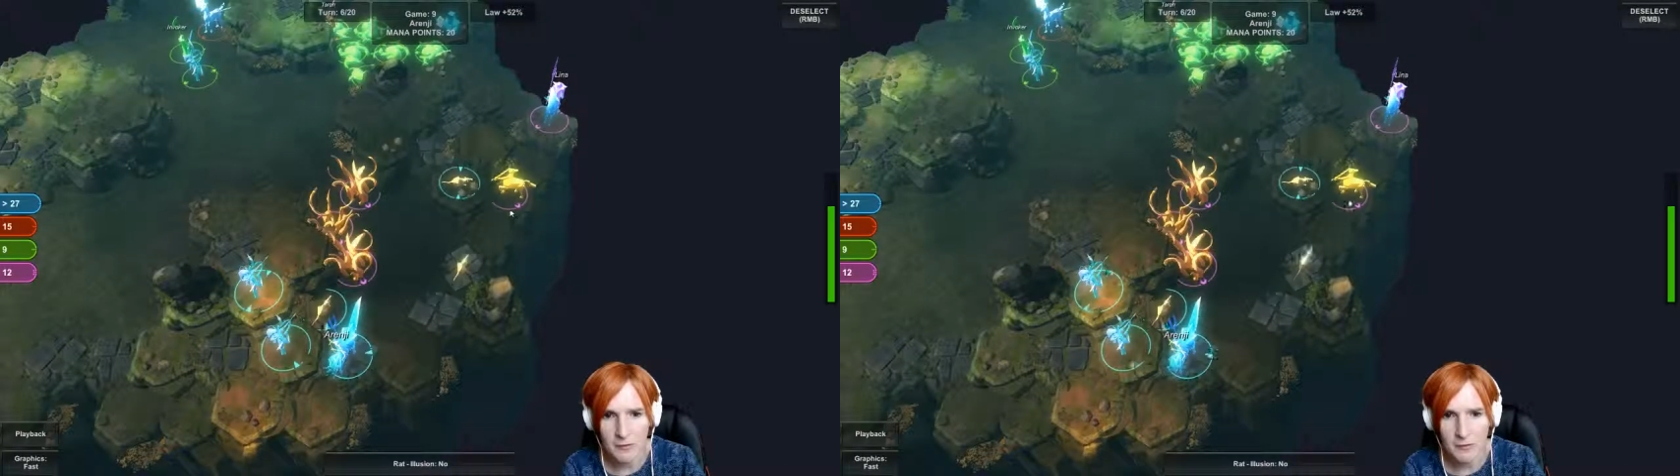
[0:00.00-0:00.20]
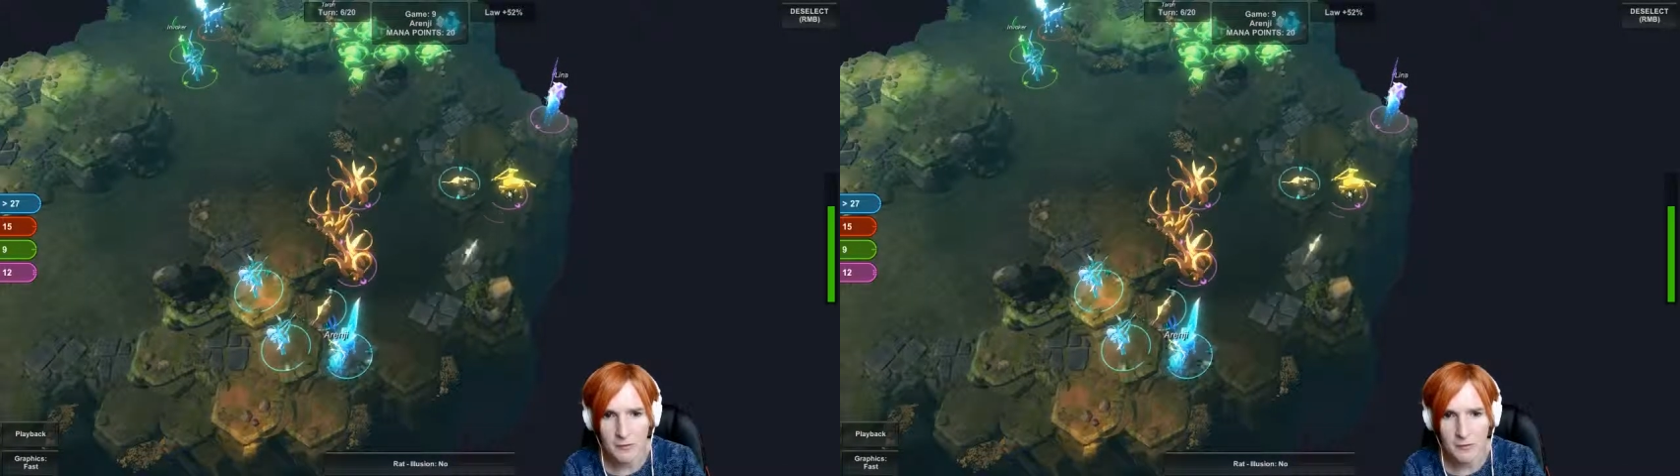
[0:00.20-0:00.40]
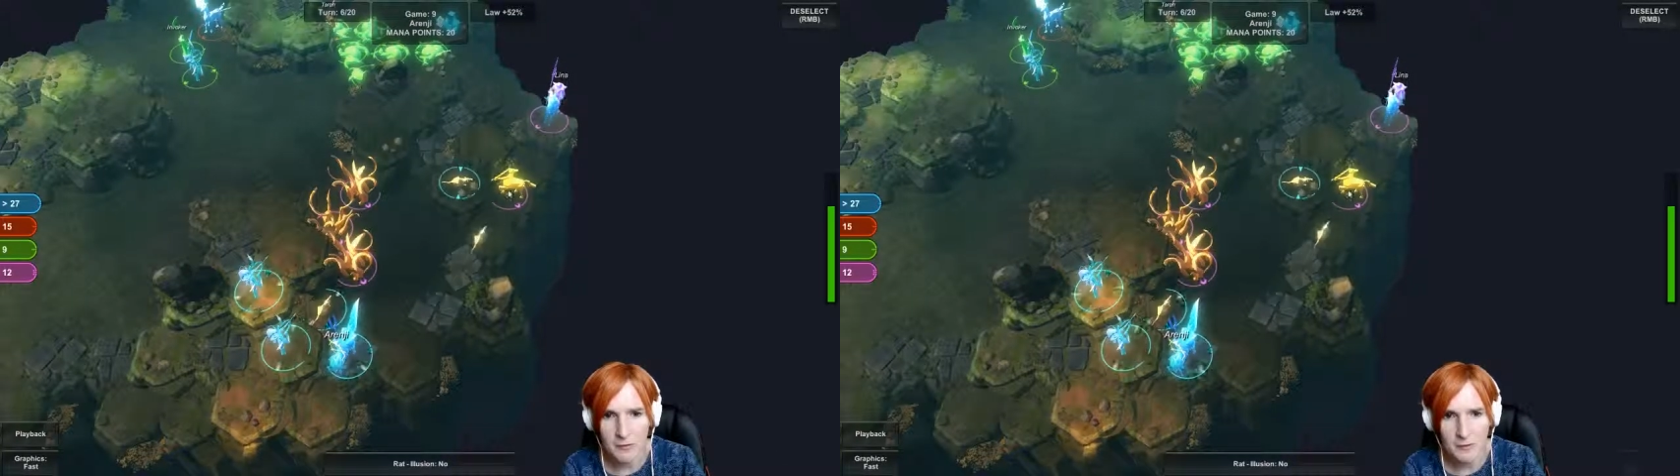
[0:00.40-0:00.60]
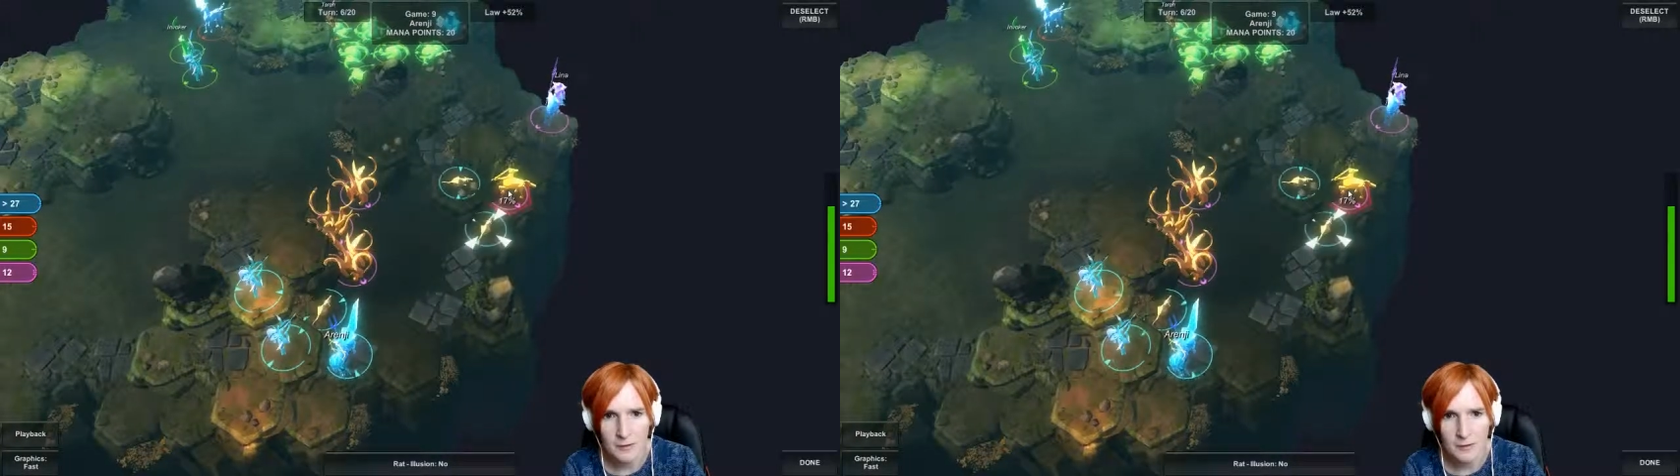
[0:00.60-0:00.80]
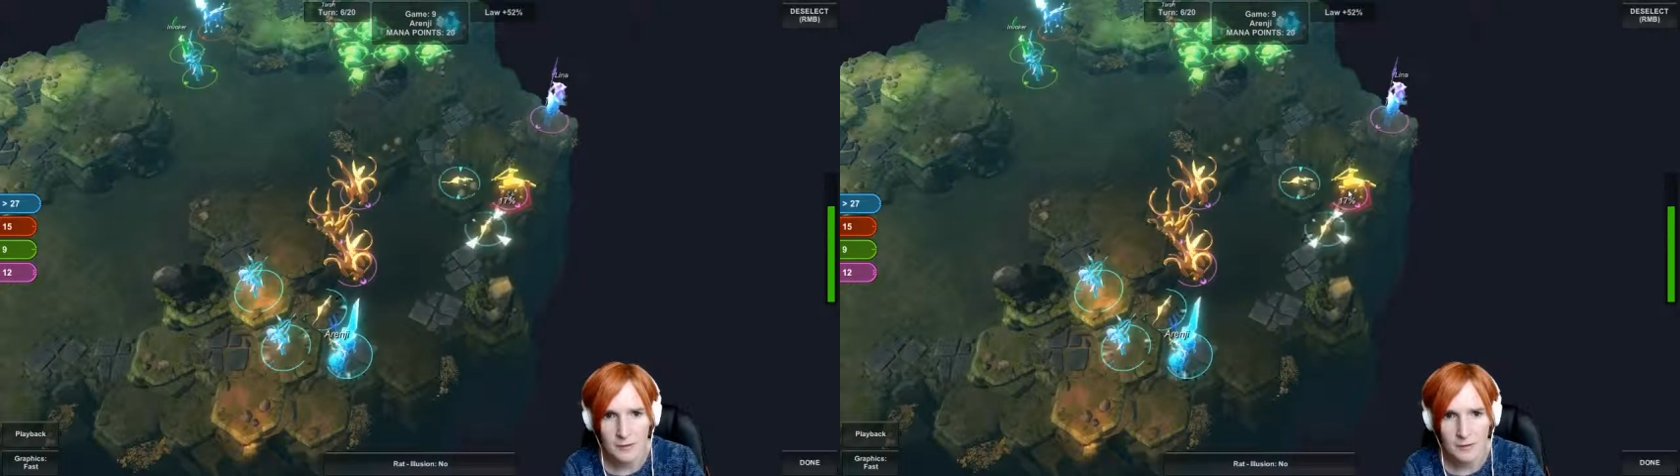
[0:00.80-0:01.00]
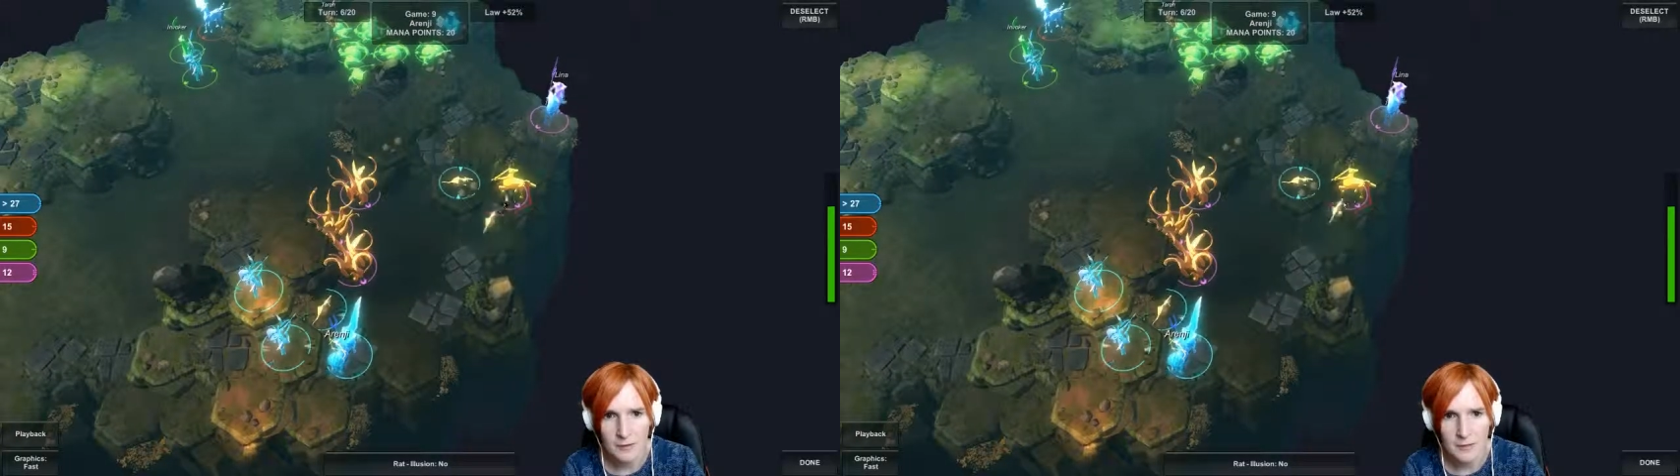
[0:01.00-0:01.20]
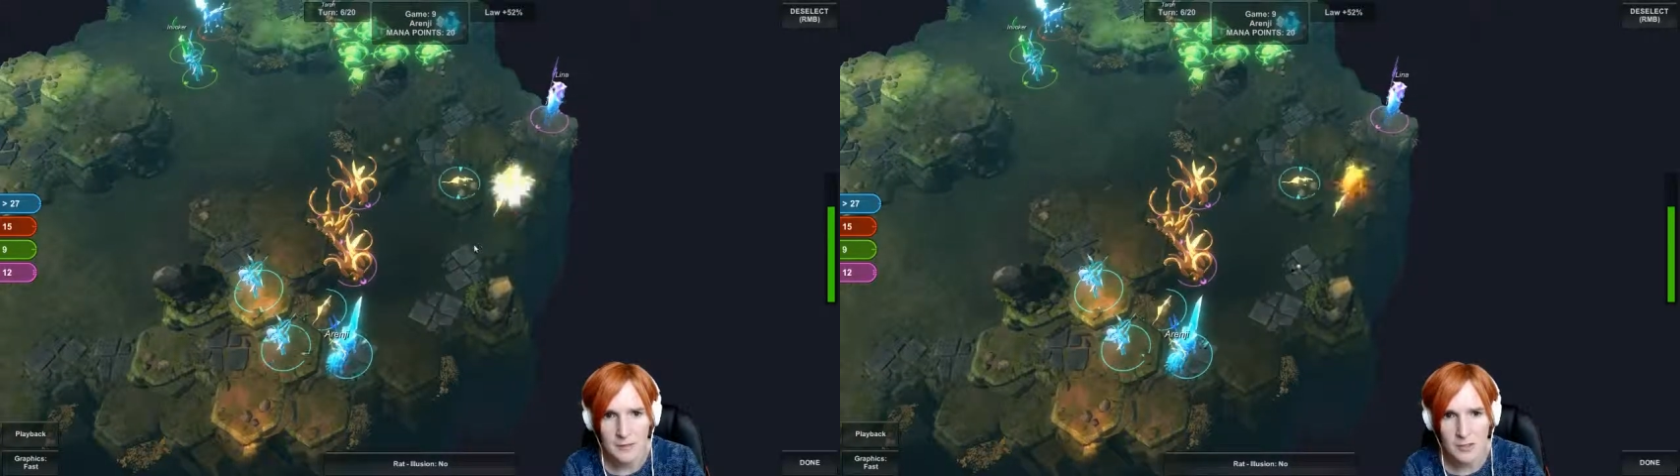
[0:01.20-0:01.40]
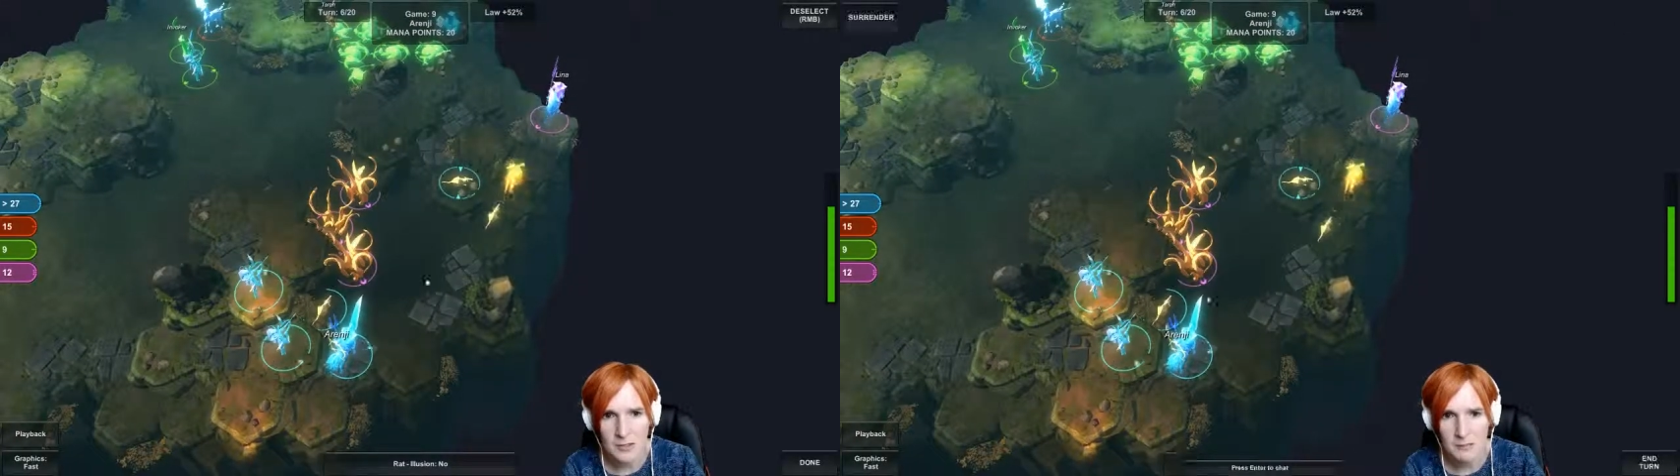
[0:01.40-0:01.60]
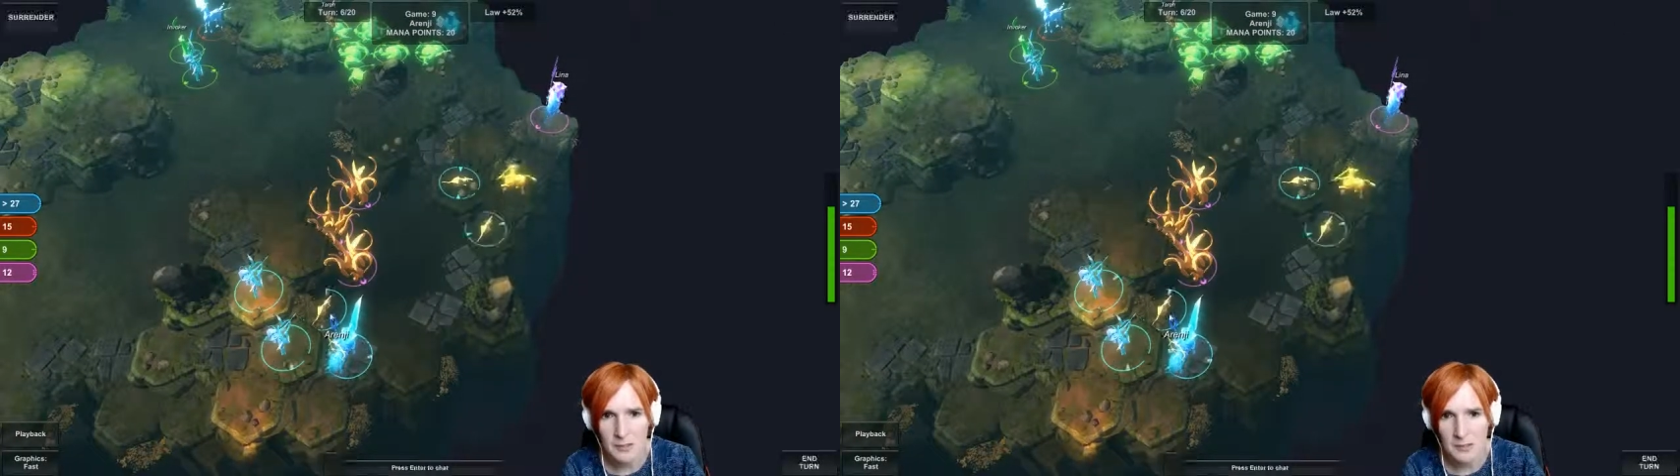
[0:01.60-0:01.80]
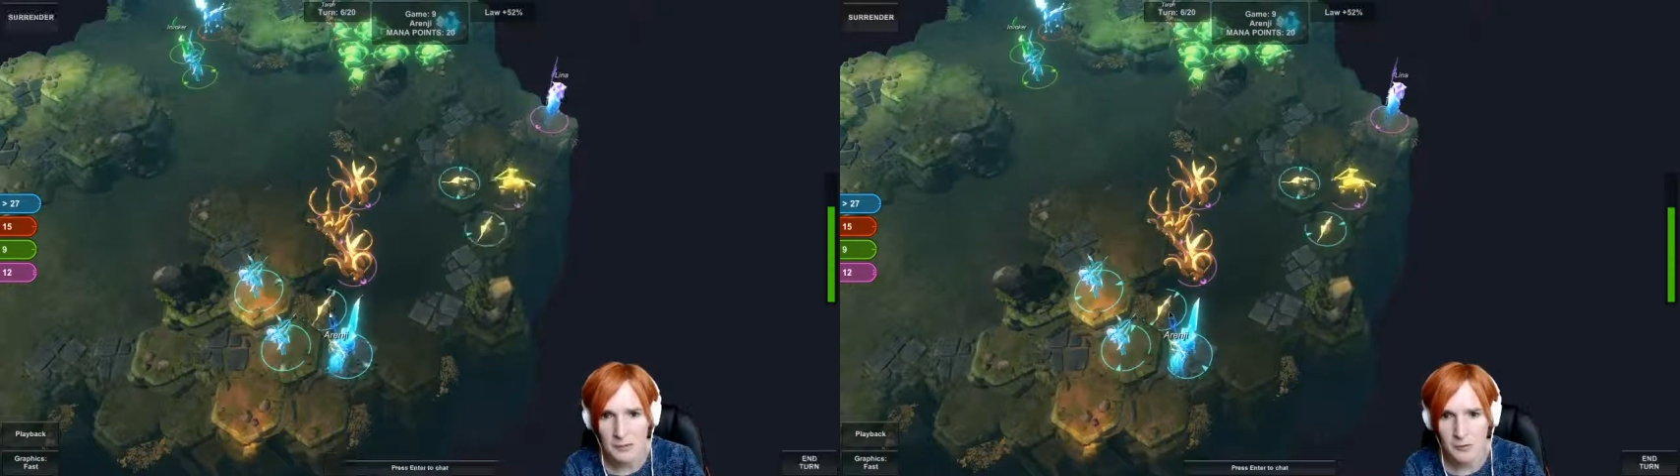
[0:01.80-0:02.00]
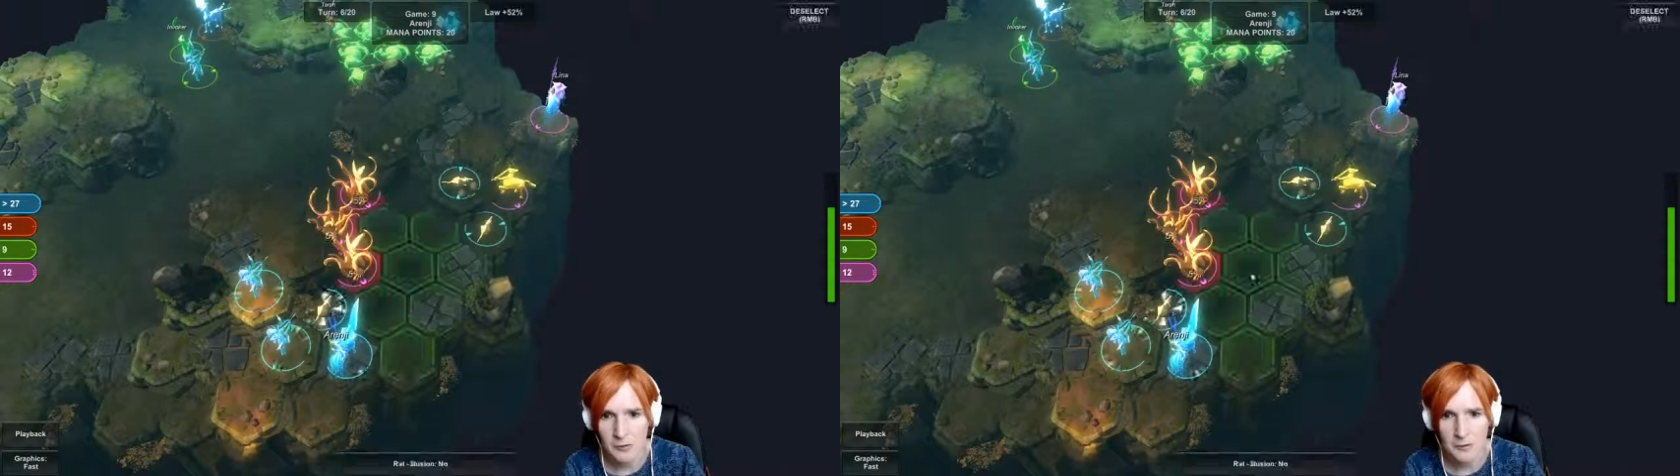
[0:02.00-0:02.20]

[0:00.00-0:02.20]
them. And they're so expendable.